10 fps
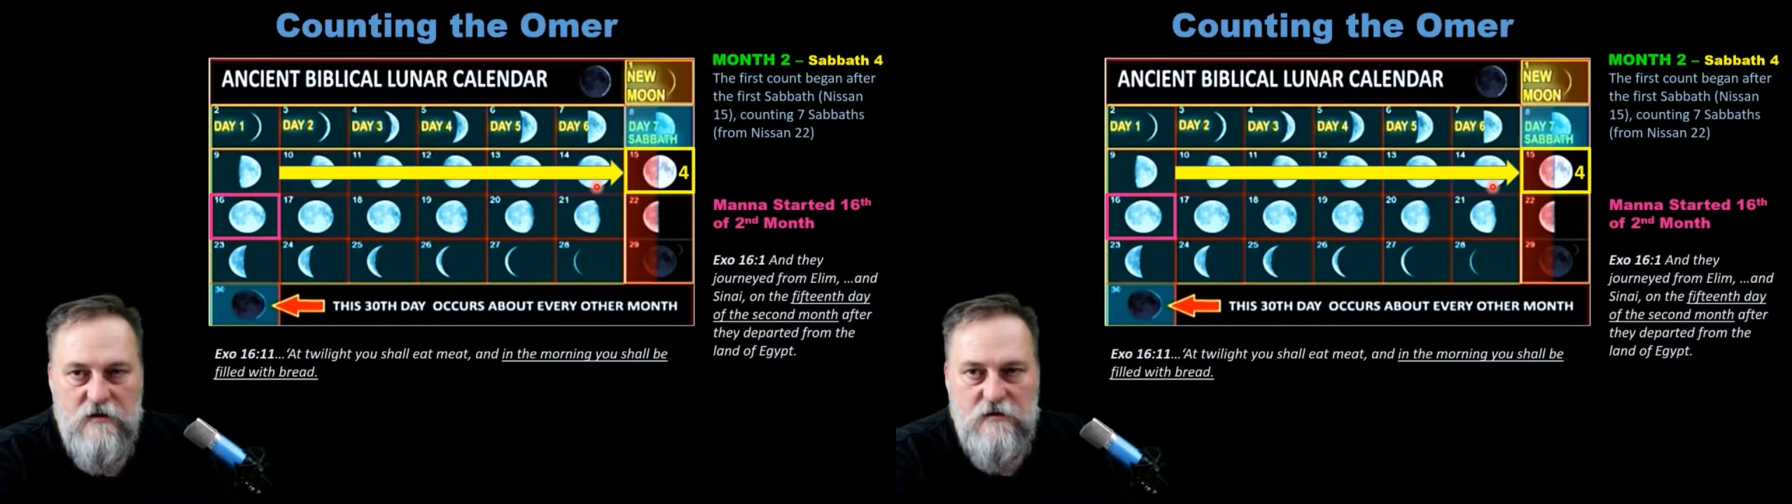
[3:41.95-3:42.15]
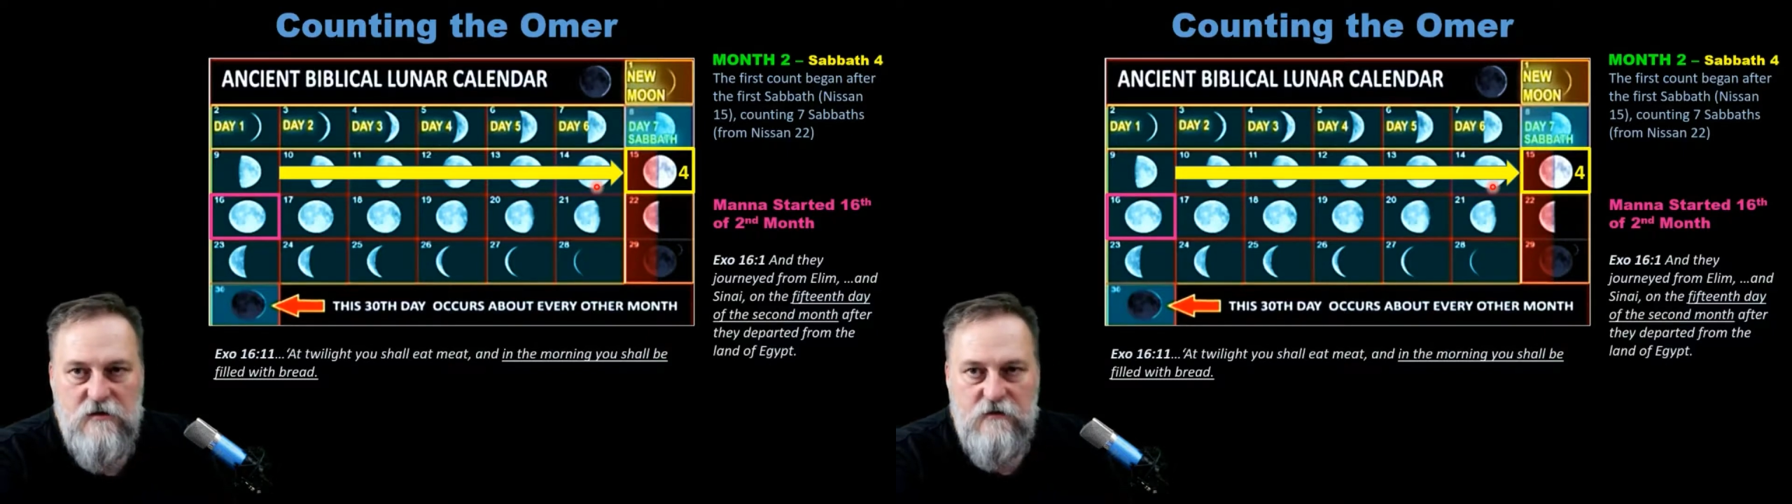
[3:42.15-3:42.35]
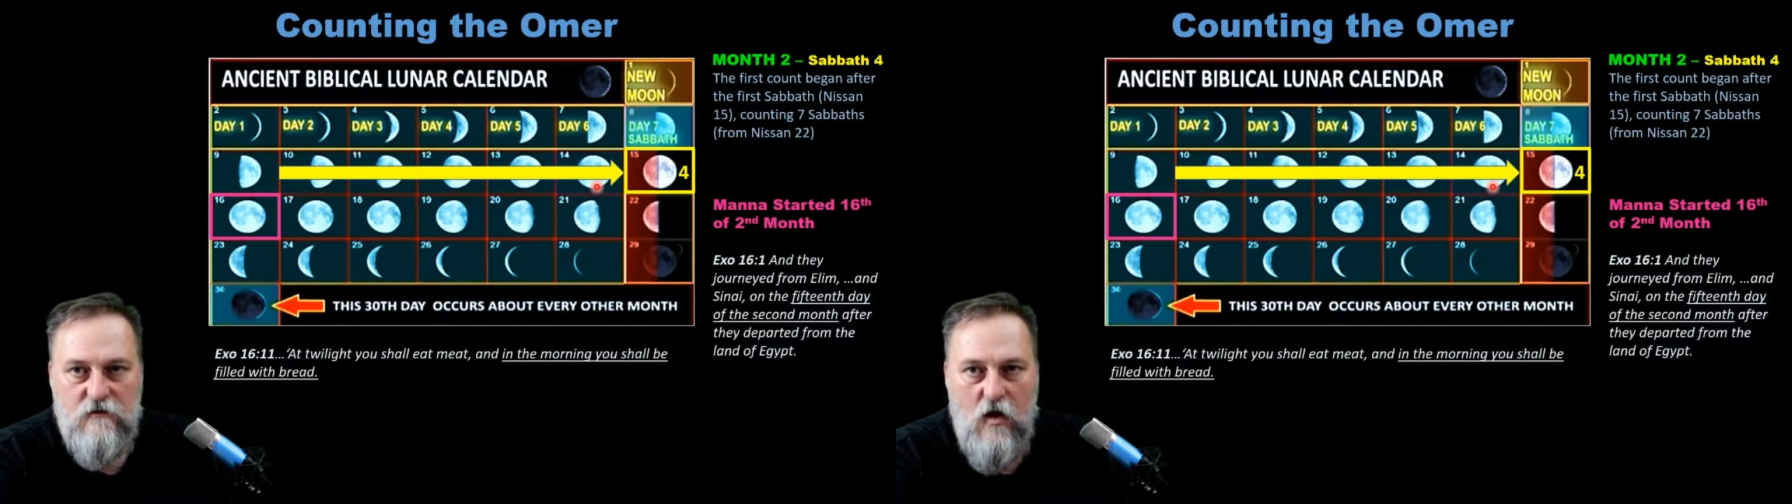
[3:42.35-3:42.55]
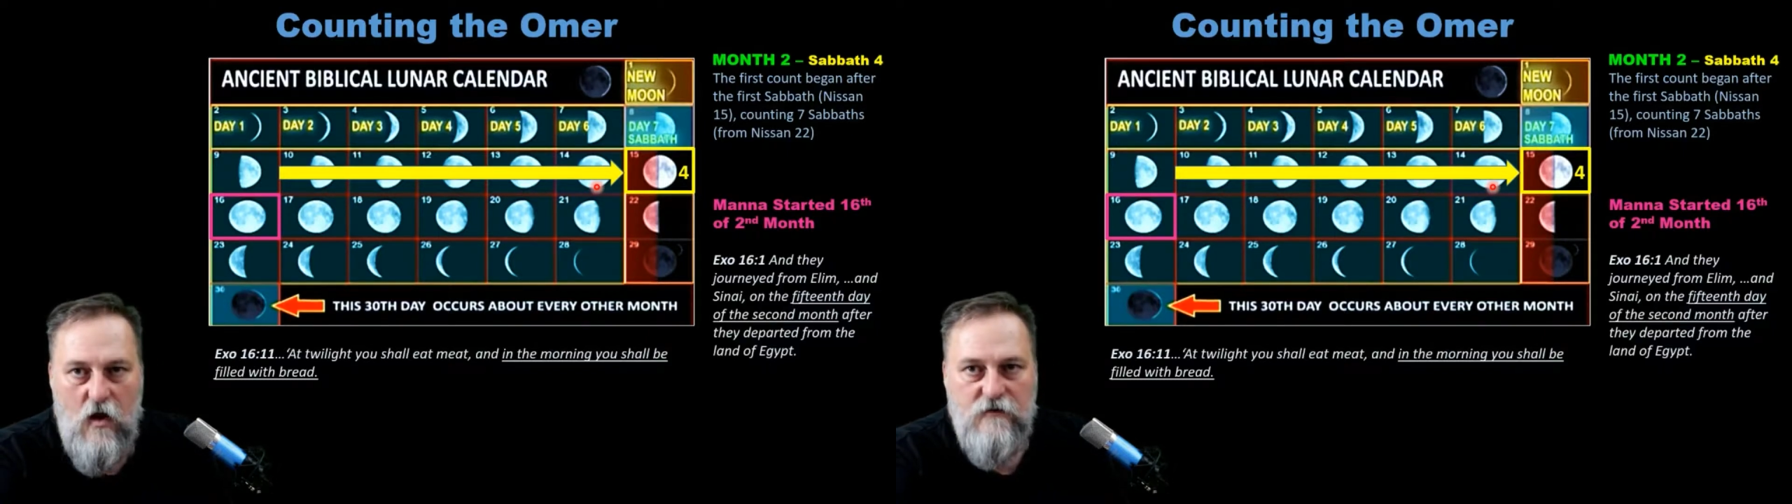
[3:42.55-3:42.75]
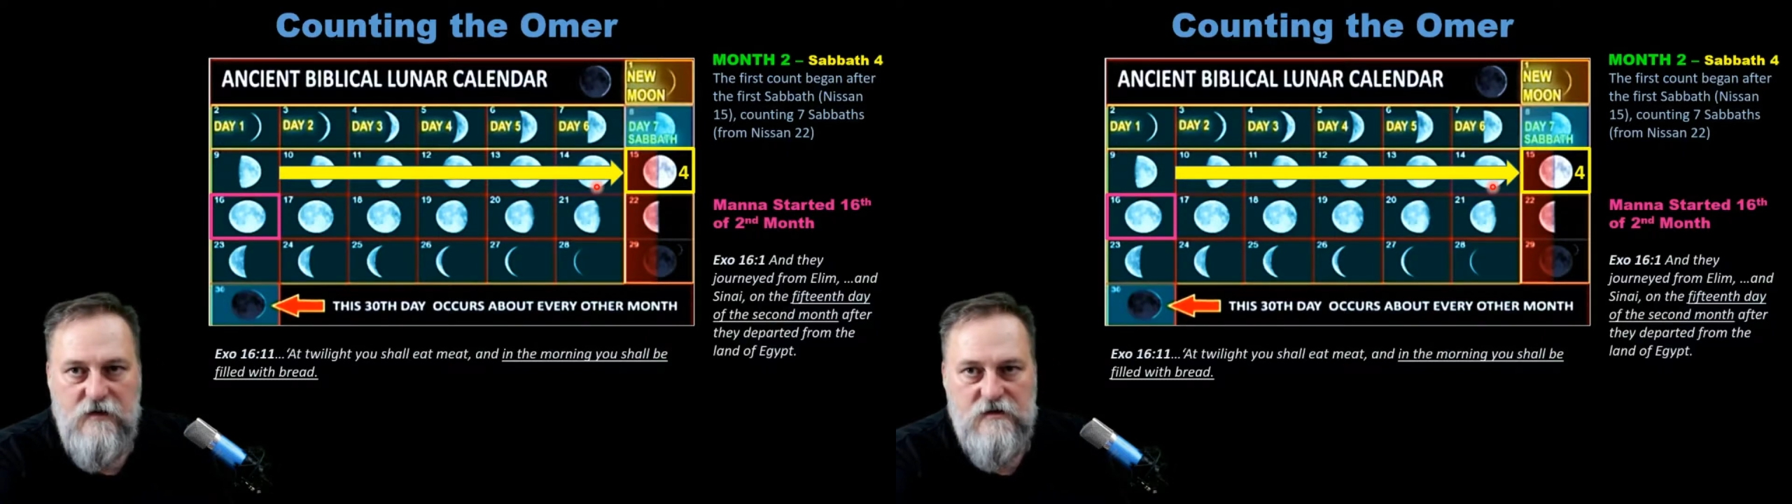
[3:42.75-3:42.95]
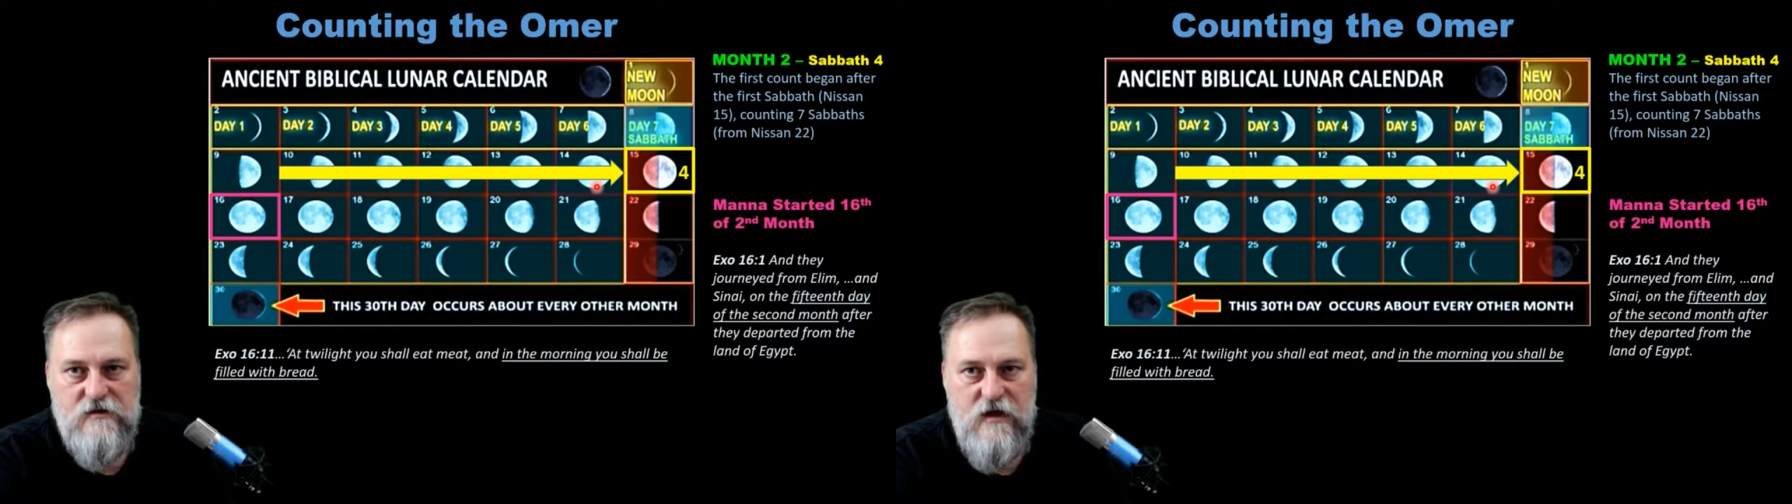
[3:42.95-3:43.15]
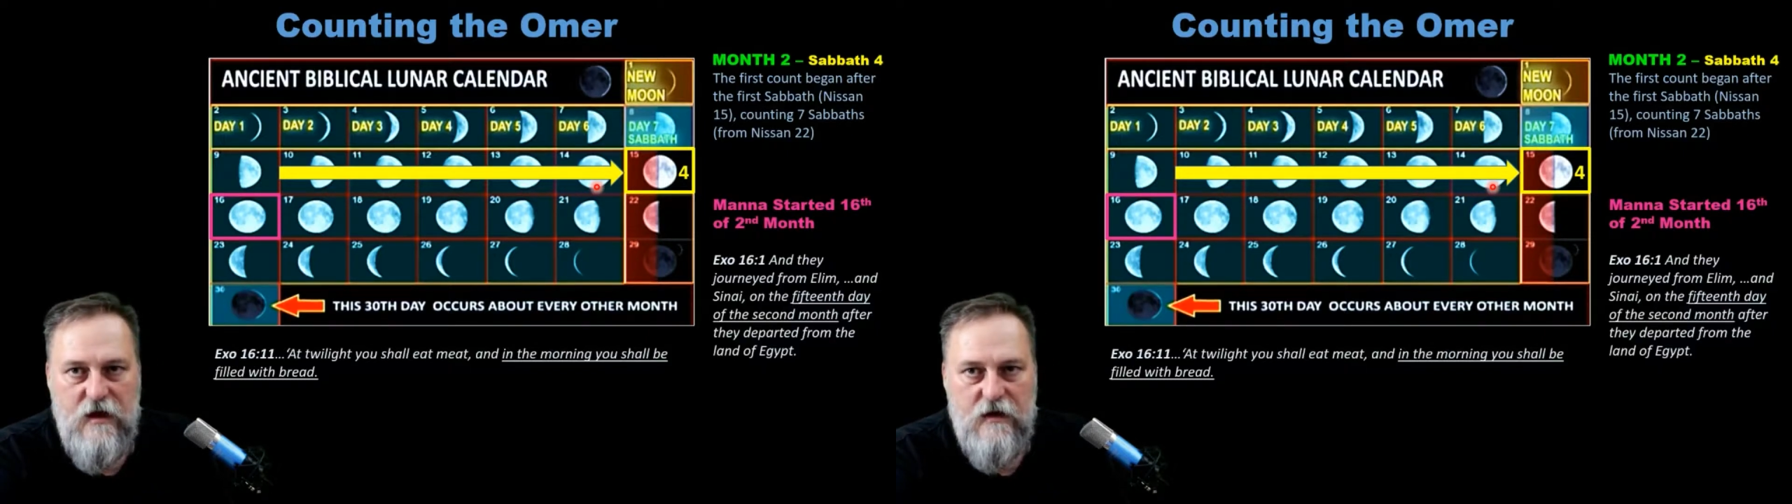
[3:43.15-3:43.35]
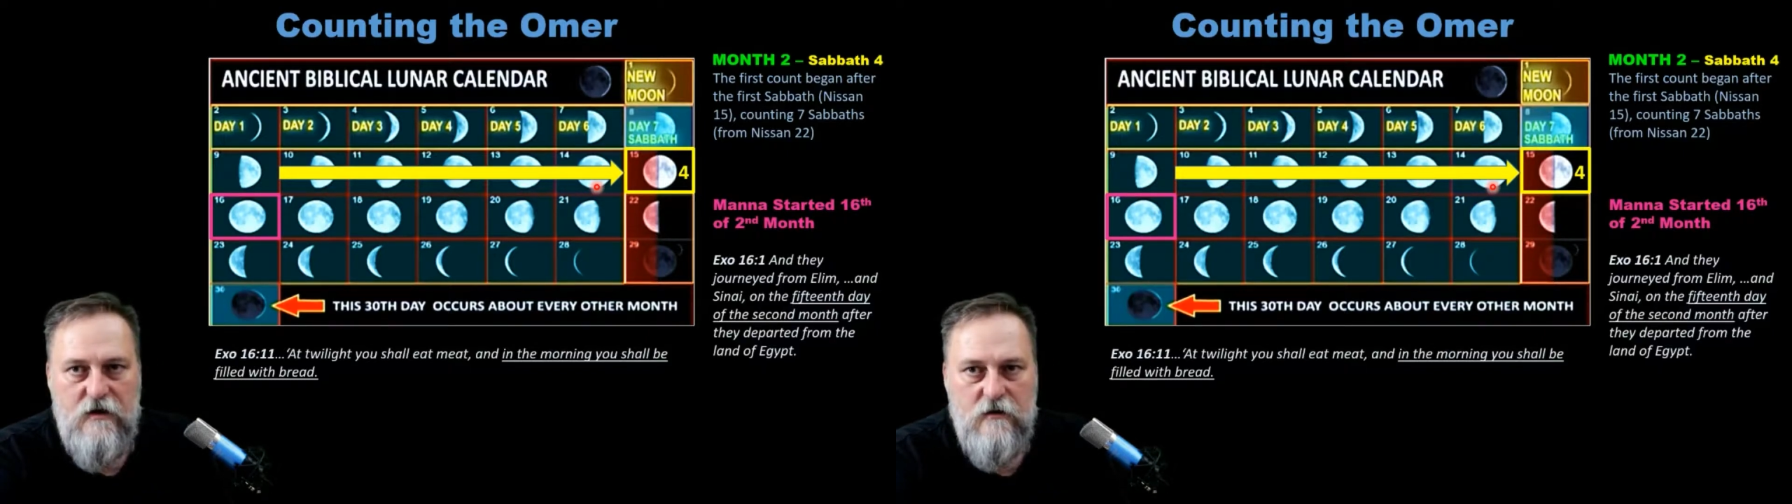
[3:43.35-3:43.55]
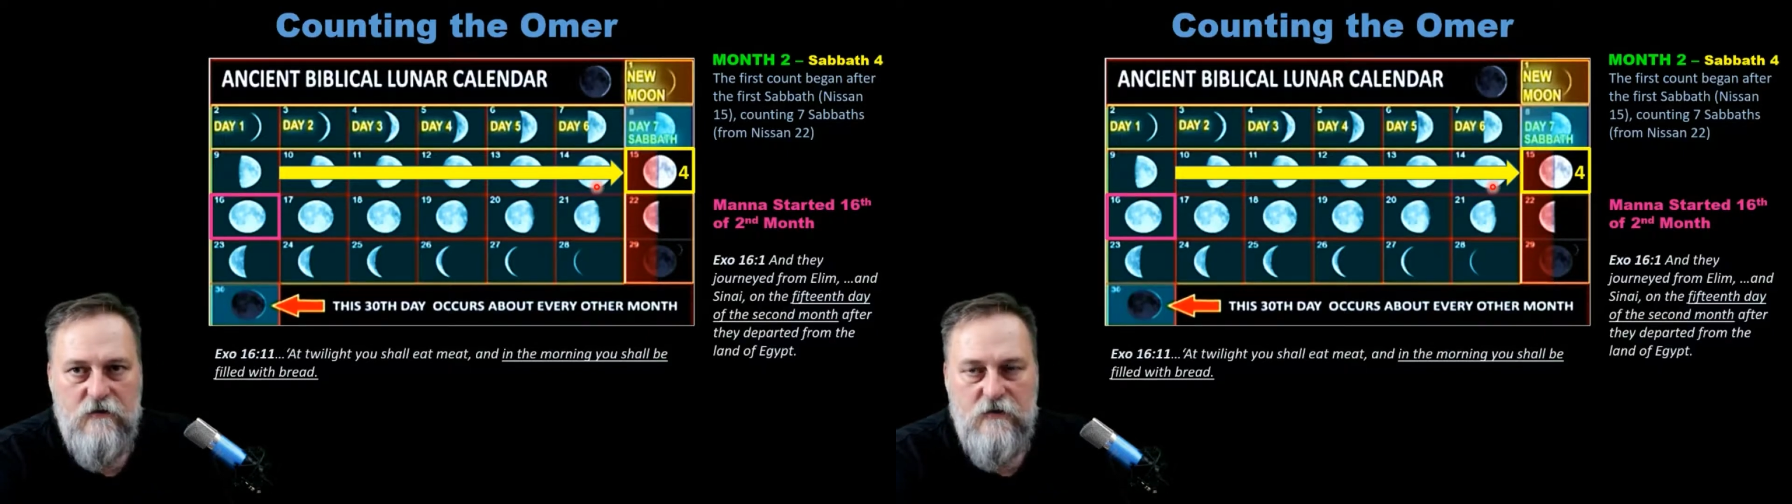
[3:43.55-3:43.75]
So on this day